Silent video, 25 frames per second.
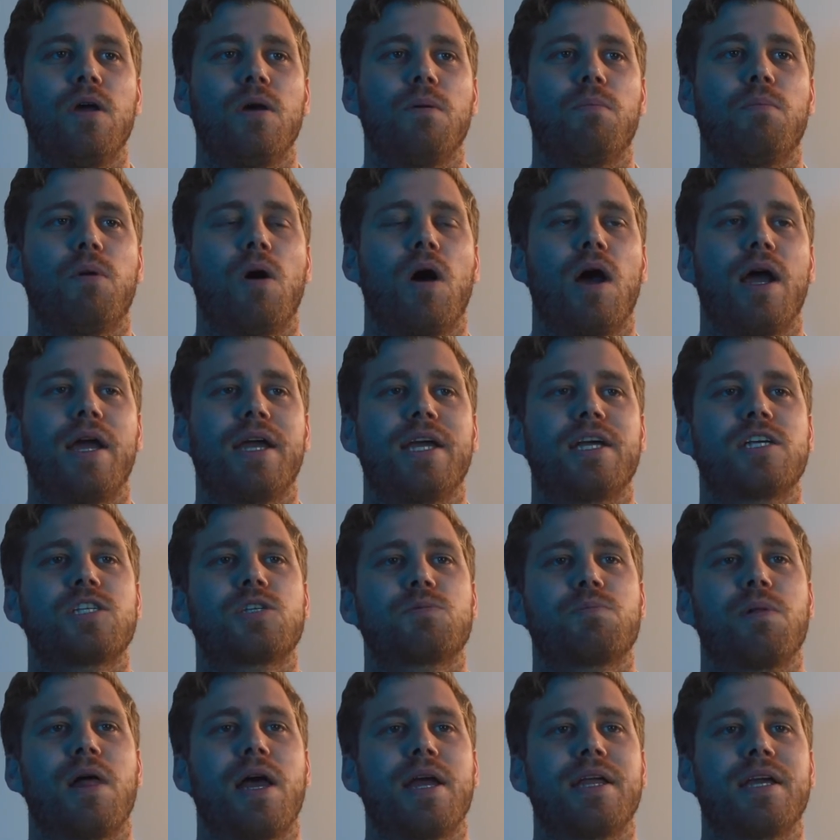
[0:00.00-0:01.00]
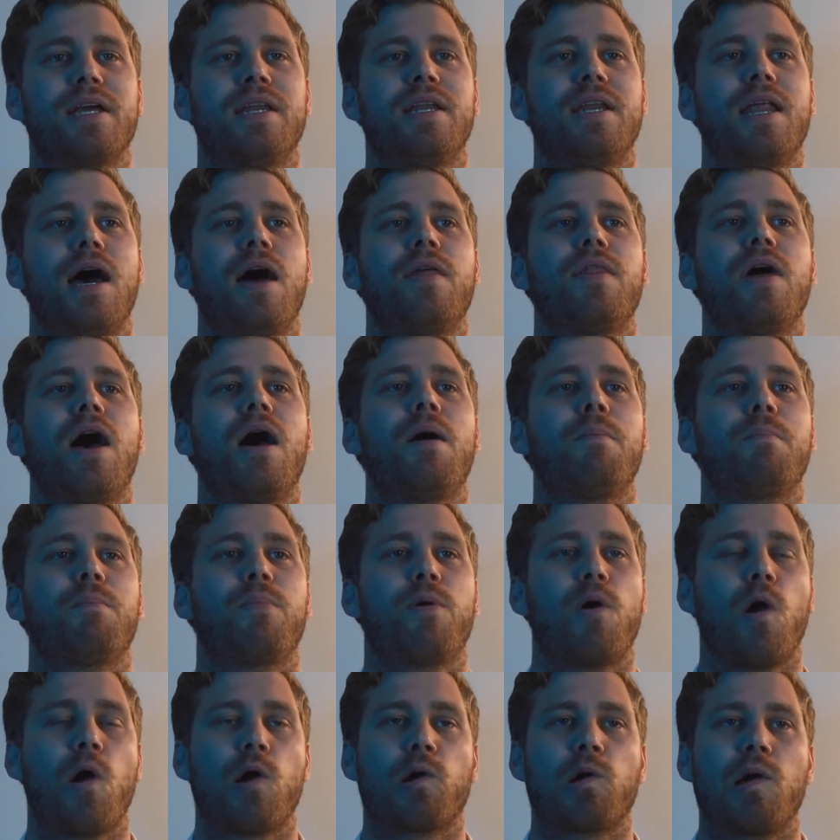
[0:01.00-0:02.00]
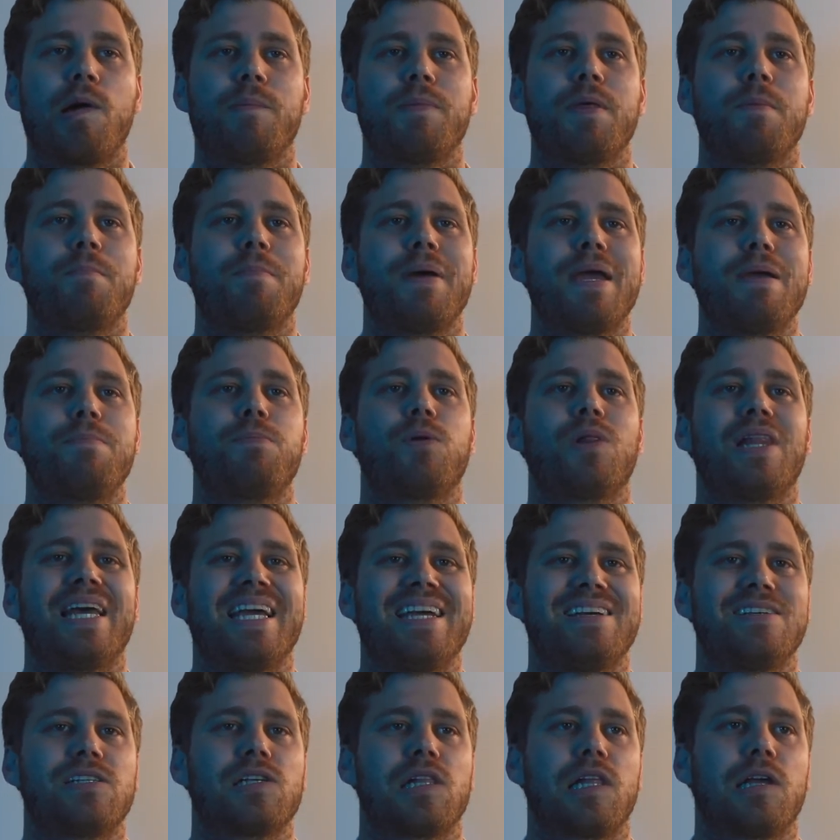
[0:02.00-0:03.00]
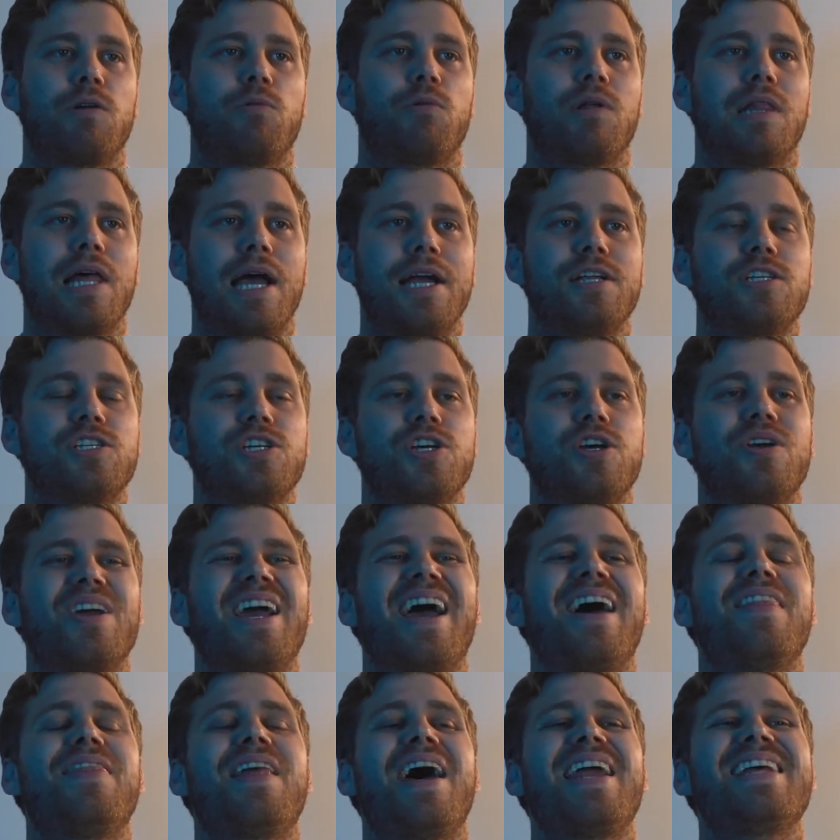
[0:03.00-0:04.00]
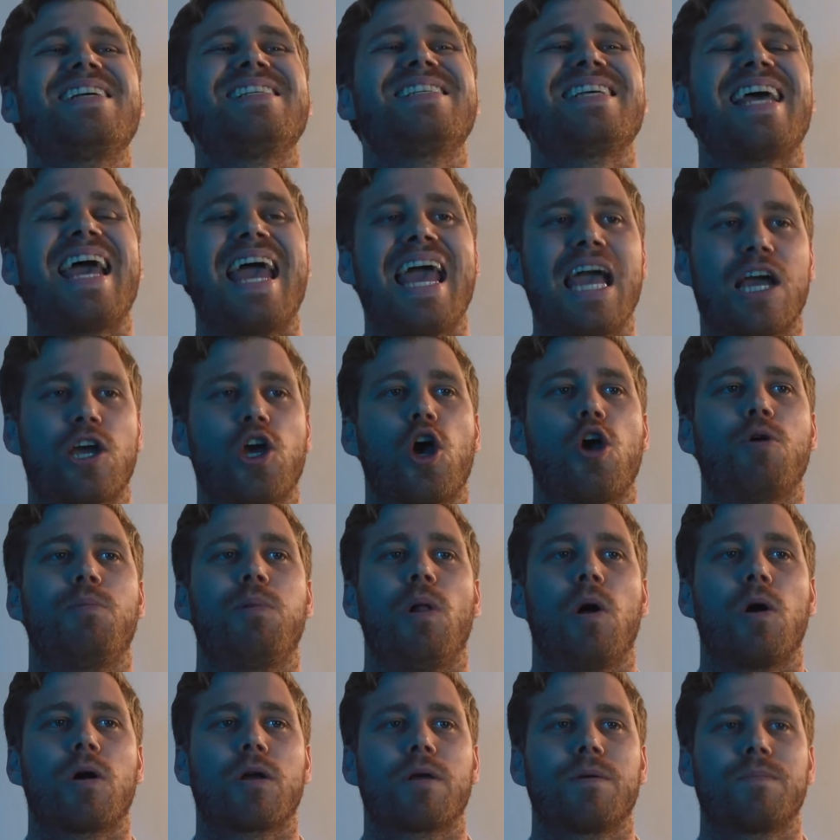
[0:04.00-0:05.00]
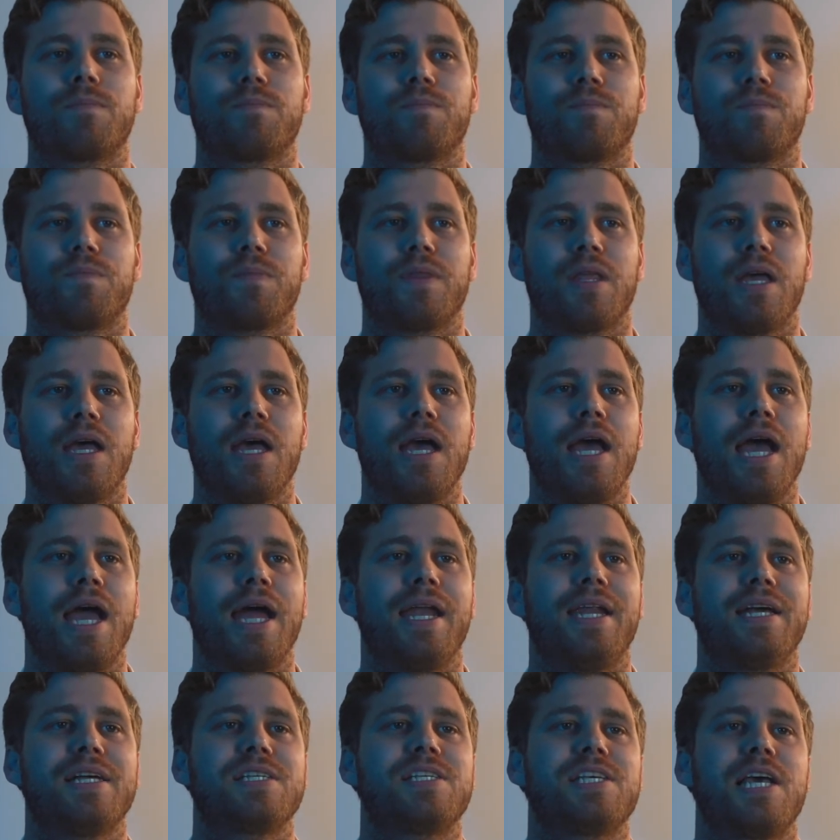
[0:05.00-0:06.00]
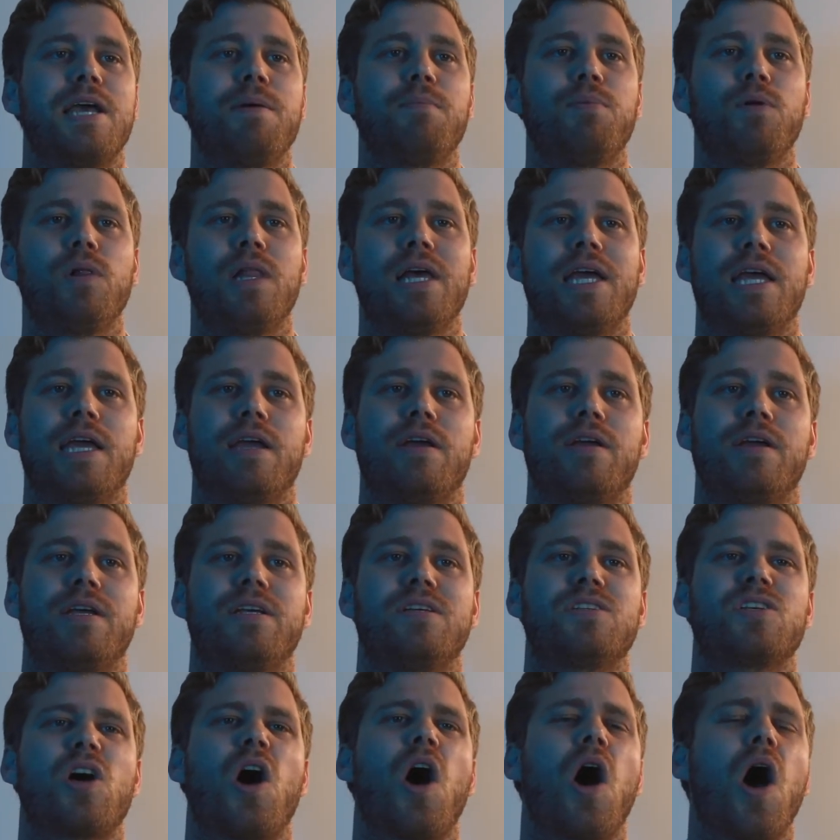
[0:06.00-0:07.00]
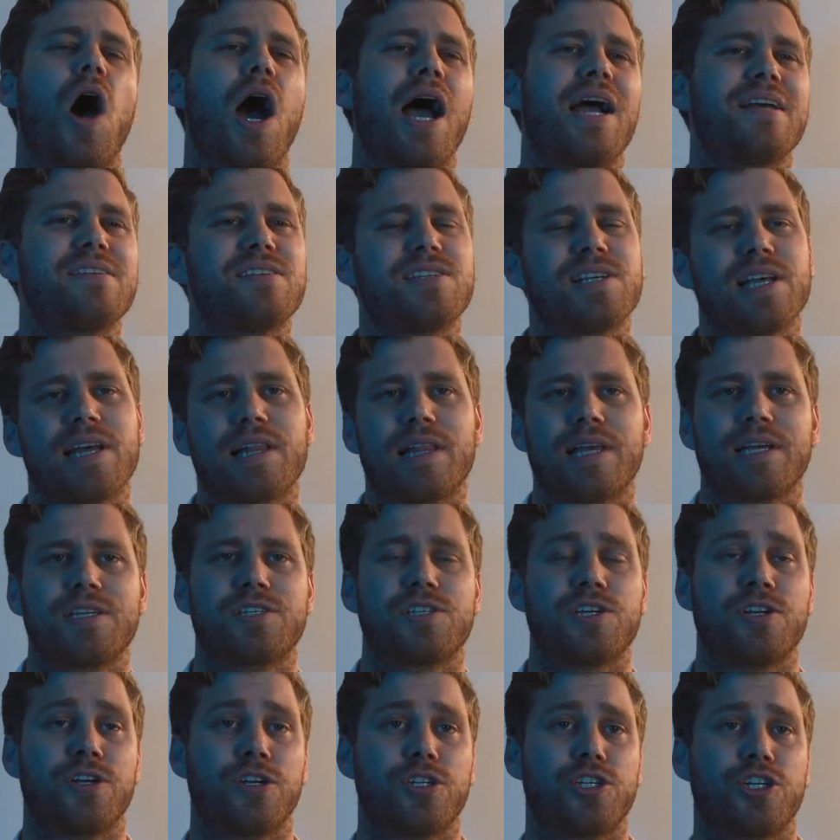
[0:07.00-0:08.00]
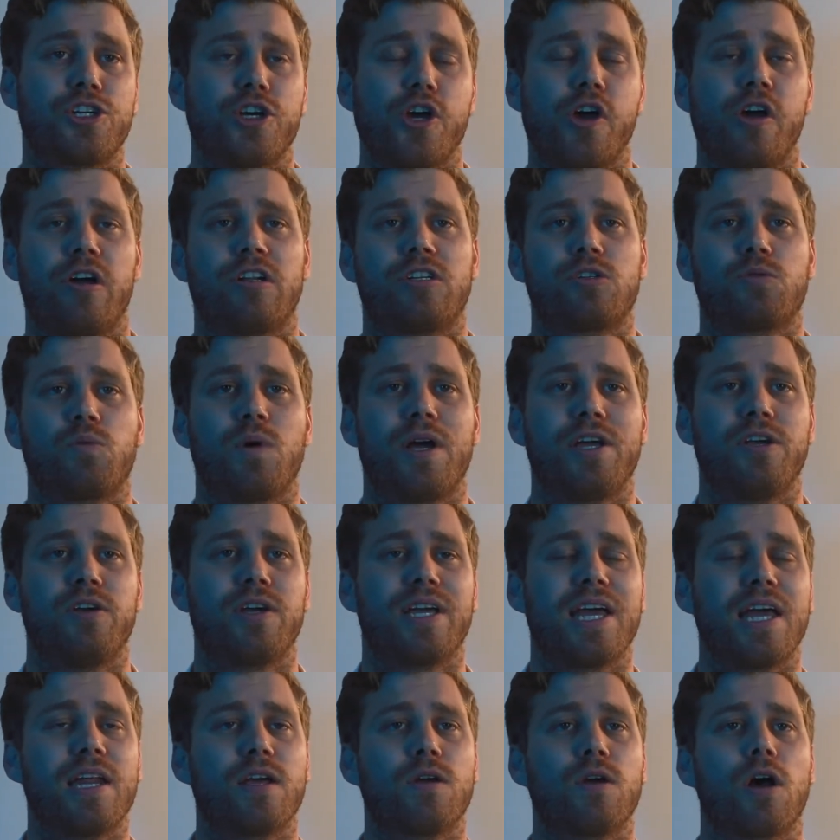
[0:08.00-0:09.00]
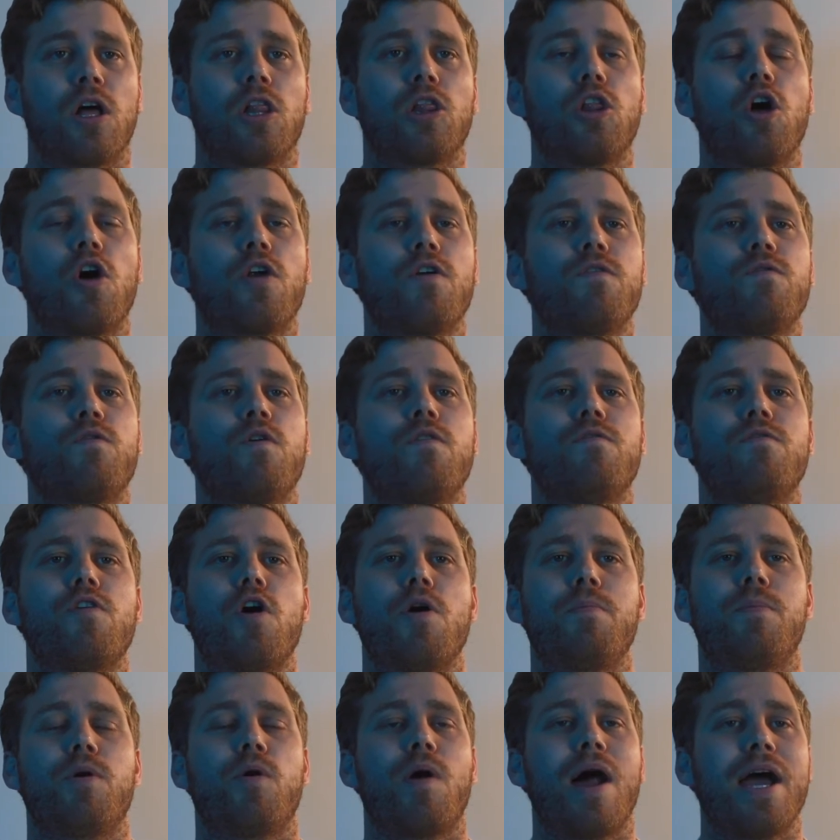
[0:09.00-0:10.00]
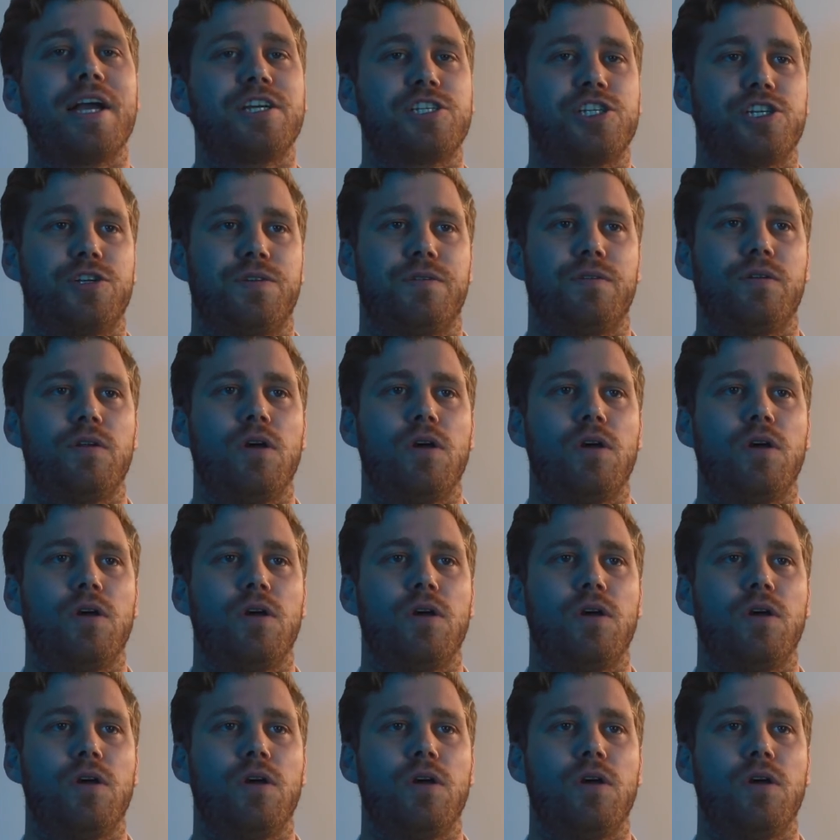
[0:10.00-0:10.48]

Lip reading: by explaining another program that people easily relate to, and that is Echo Block. An example here is a high ceilings in a church where you're getting a lot of reverberation,